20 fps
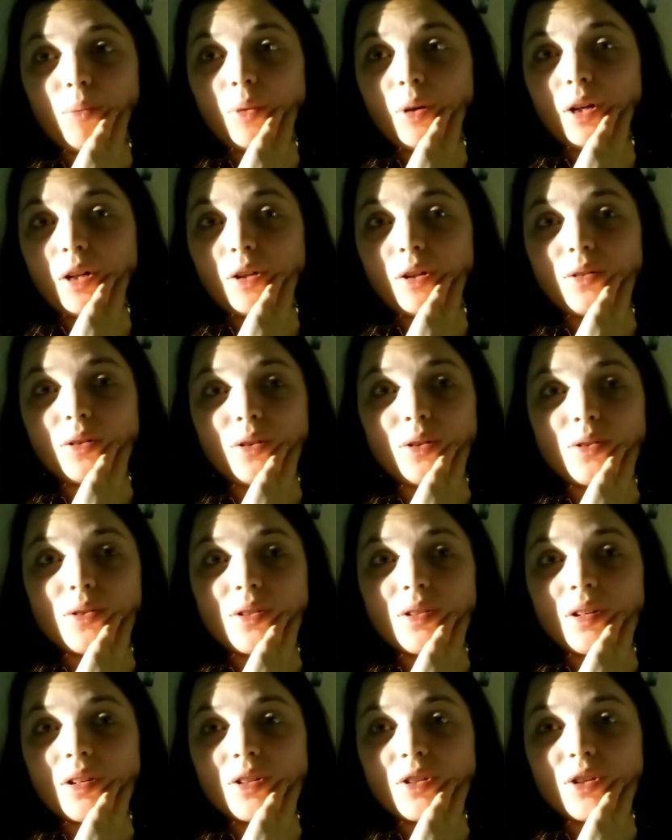I'd got on
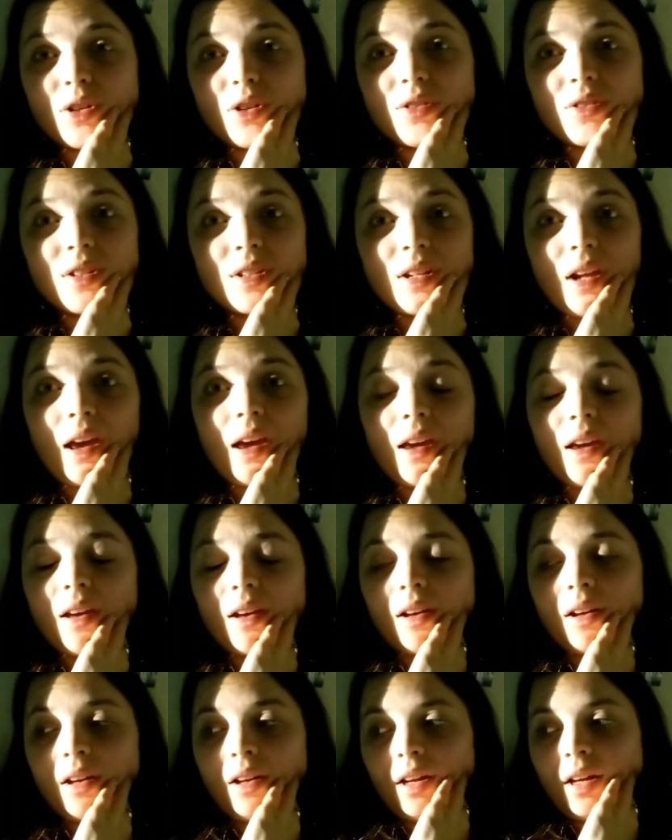such a good state.
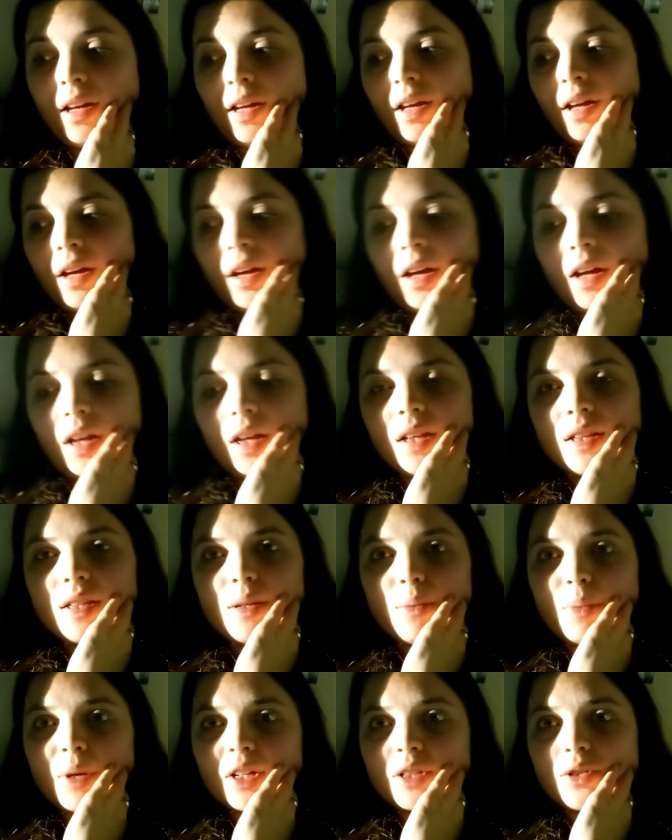It's a
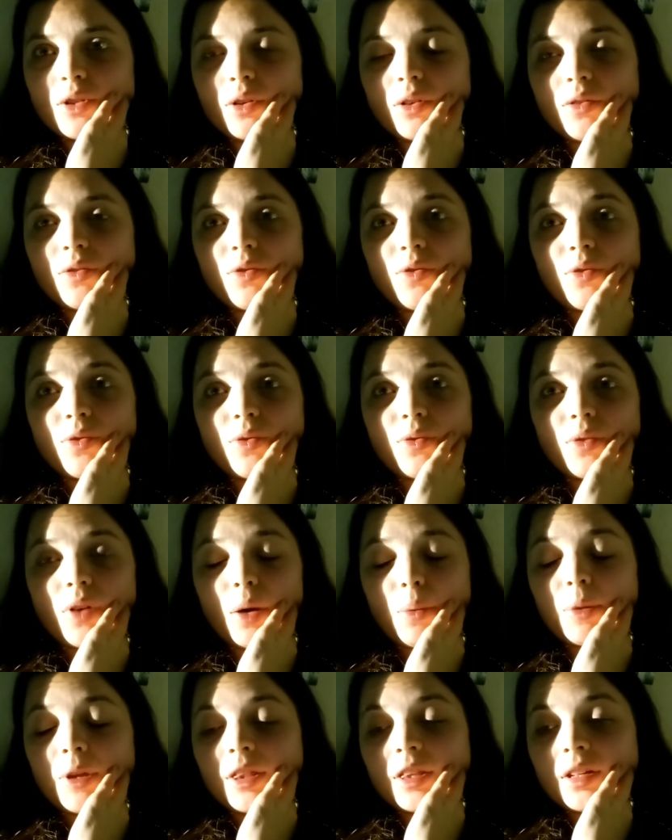mixture of,
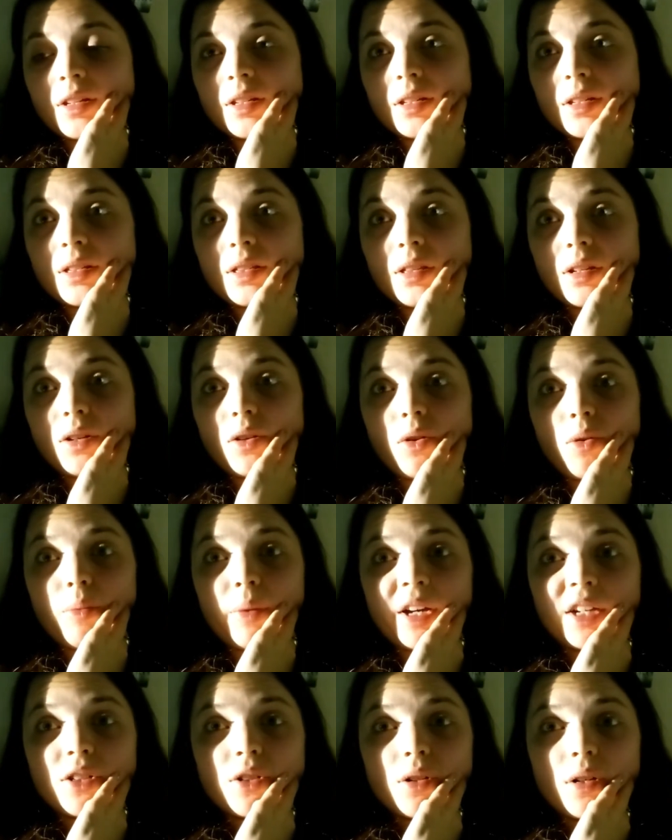I mean, this is the new
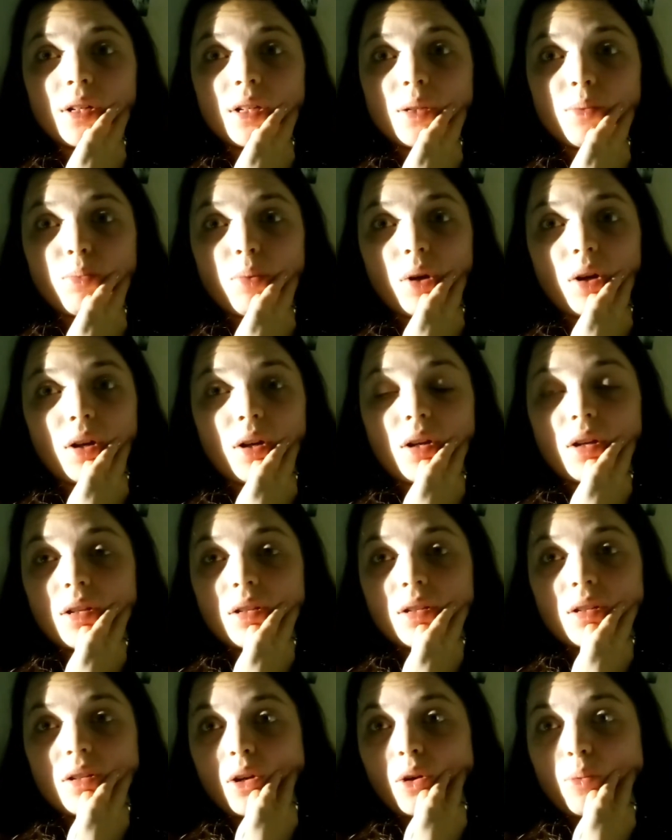mattress, but
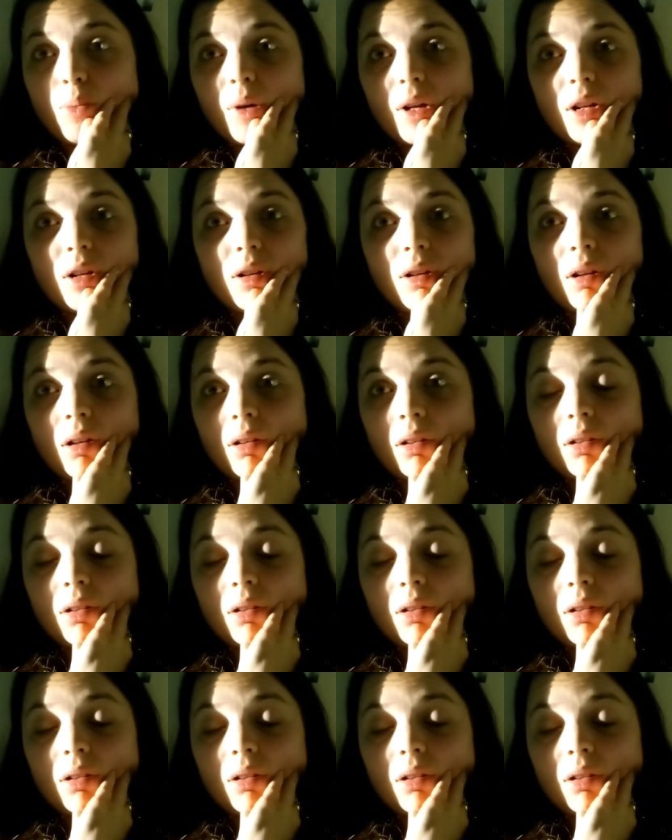it's no better.